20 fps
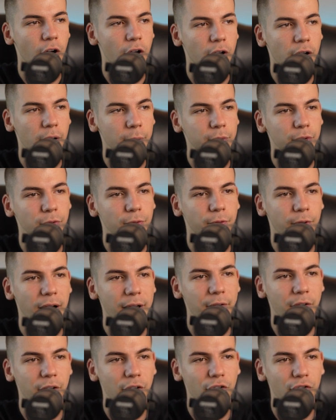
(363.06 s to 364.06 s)
are up to
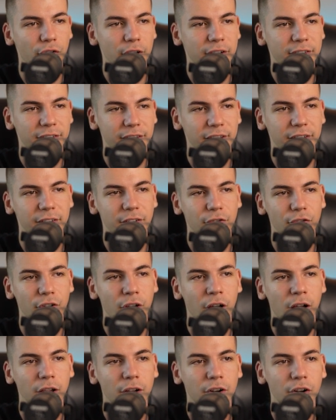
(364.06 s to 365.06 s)
500, 600
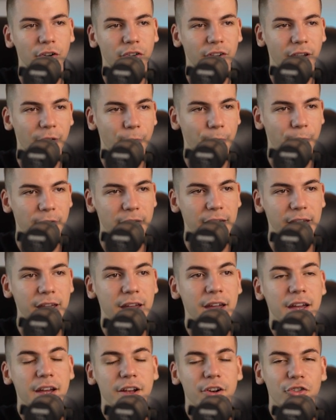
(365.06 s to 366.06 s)
dollars a day
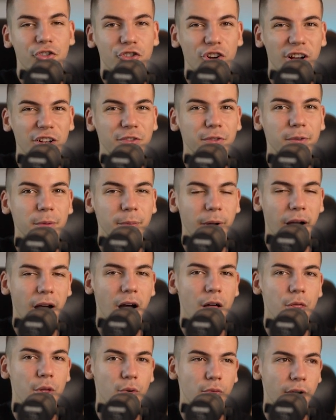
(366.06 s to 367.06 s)
just from
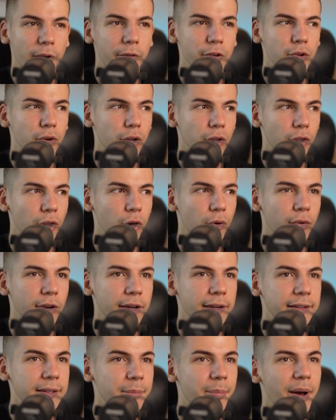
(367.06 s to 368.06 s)
ad revenue alone. And
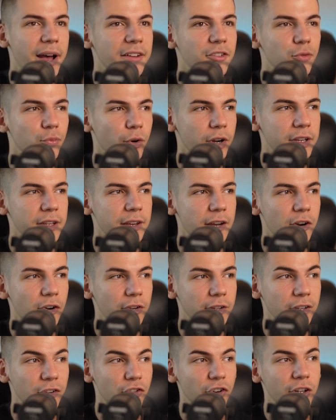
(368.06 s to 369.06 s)
in the past one year,
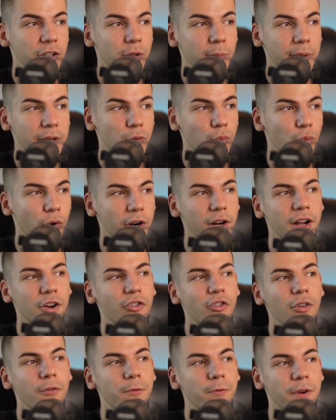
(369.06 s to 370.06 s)
this channel made
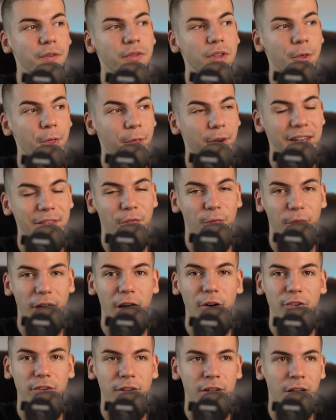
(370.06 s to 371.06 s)

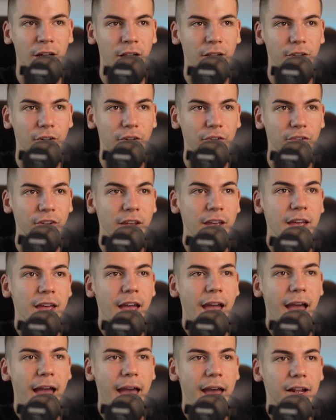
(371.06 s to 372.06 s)
153,000 dollars.
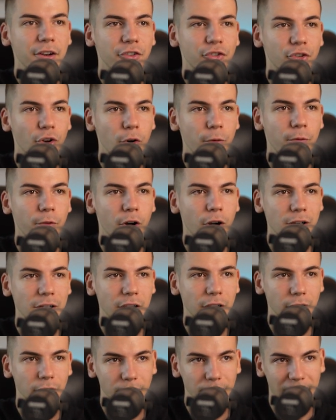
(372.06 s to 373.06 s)
And so far,
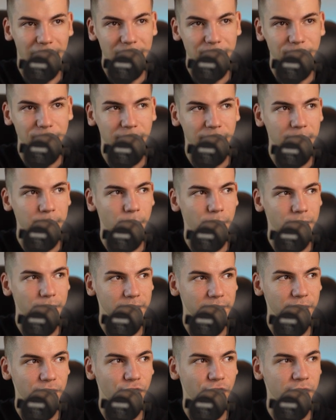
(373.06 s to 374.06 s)
the lifetime of
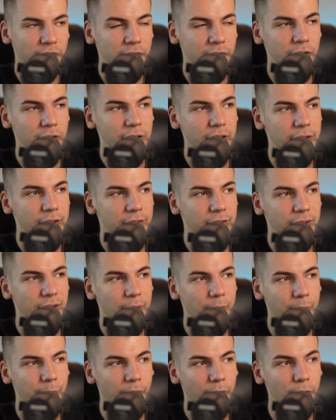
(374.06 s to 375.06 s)
this channel is
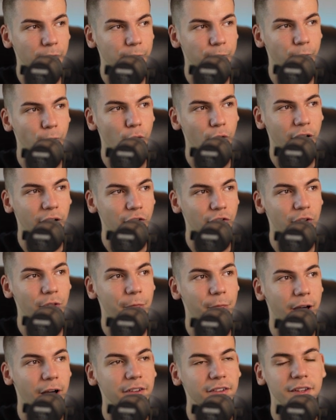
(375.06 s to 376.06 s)
about
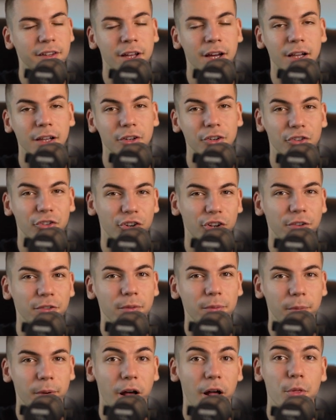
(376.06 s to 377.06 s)
400,000 dollars just
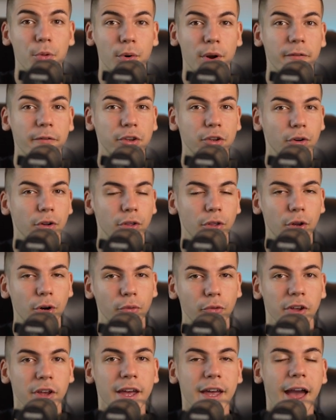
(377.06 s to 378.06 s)
from ad revenue
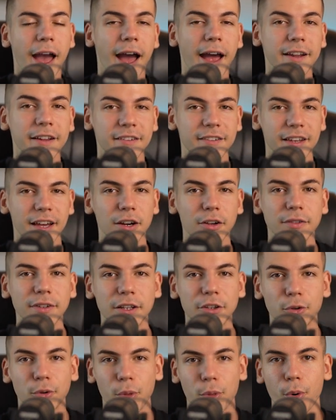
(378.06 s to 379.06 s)
alone. And inside of
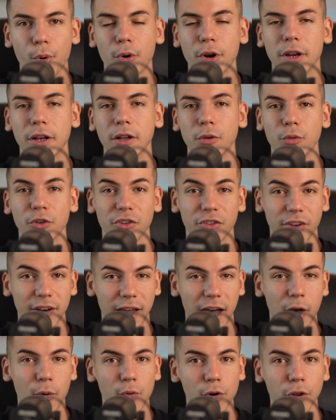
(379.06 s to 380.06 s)
that tutorial, which is an
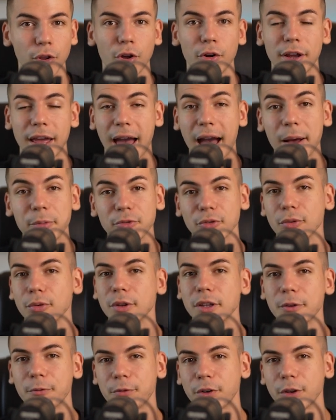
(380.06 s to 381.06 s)
hour long, absolutely
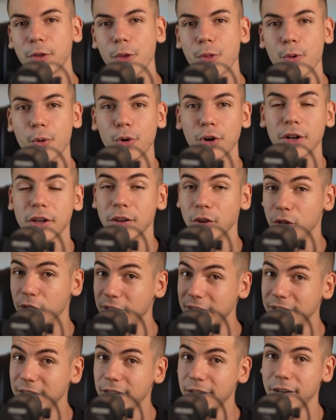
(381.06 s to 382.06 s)
absolutely free tutorial
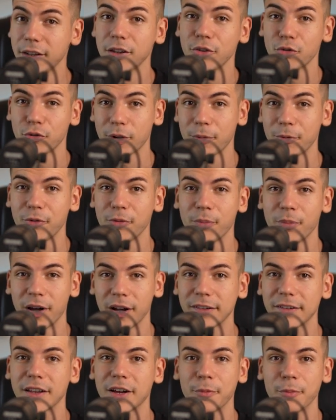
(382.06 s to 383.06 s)
linked in the description
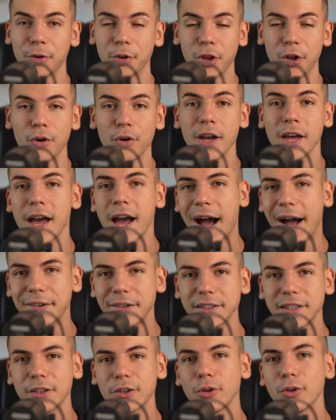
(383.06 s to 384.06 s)
box down below. I will
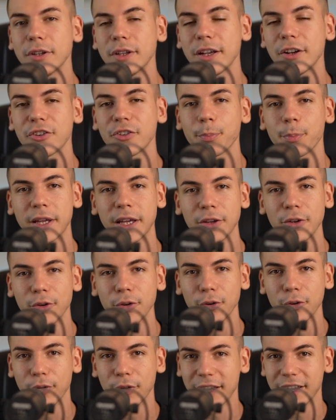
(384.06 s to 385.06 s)
not only explain to
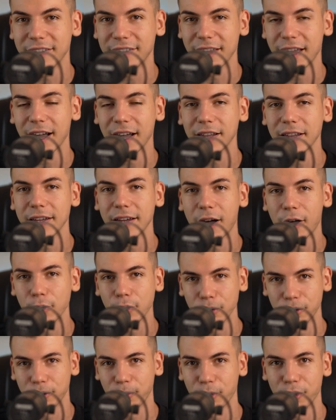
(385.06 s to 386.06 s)
you exactly how
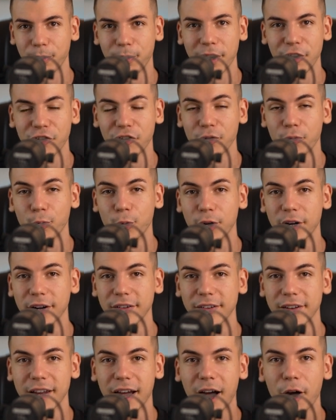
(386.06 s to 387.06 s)
YouTube automation
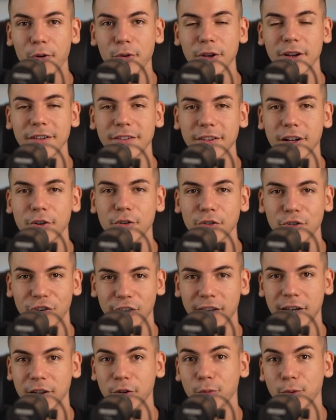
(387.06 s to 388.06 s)
works and how you can start a
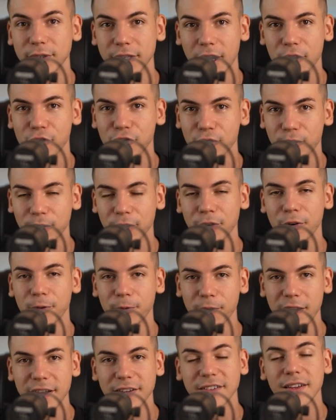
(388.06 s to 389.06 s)
channel without showing your
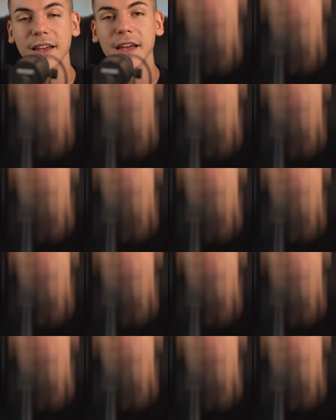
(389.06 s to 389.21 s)
face,